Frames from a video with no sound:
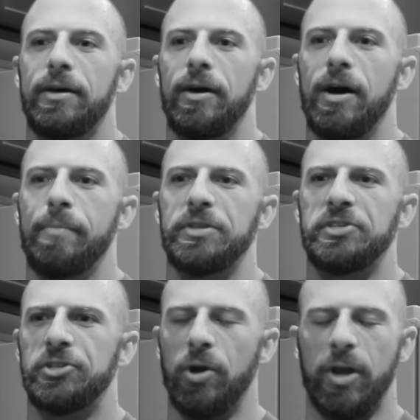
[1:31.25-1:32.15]
And
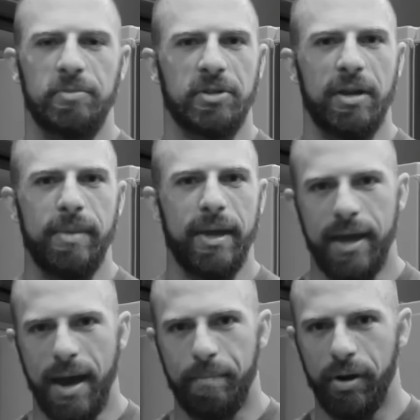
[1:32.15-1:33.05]
sodium's gonna be
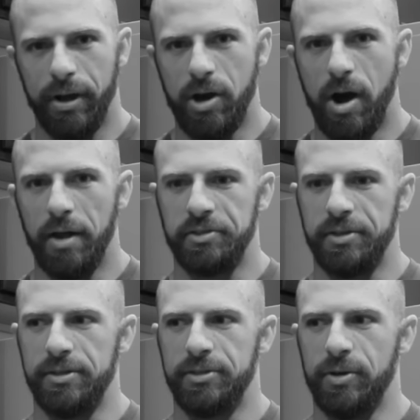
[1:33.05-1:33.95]
kept pretty
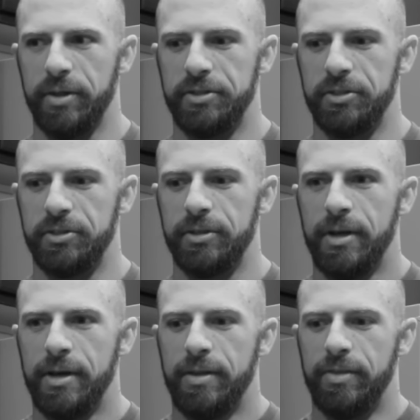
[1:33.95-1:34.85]
constant. So this is
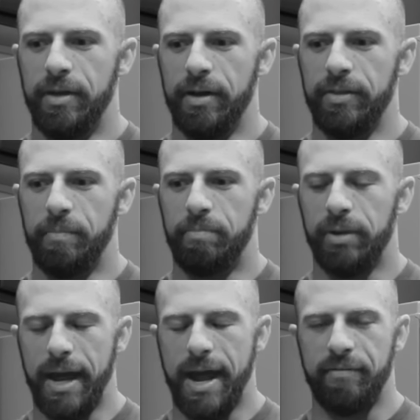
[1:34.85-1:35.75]
the
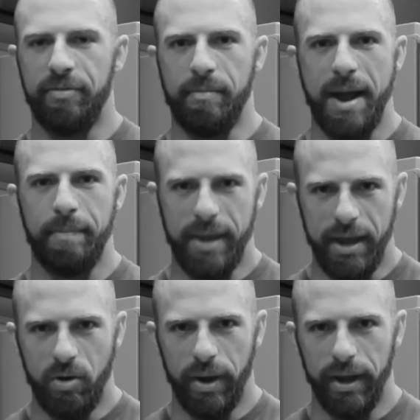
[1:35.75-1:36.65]
plan for my
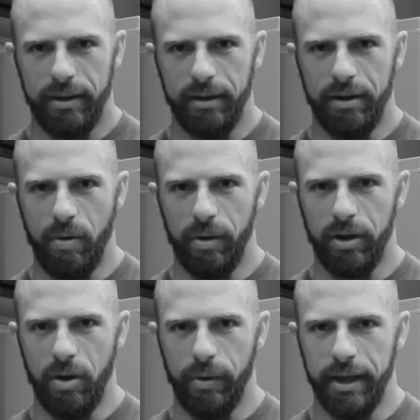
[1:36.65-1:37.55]
peak week
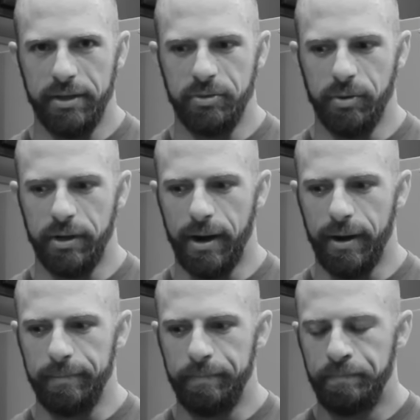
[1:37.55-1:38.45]
going into it here.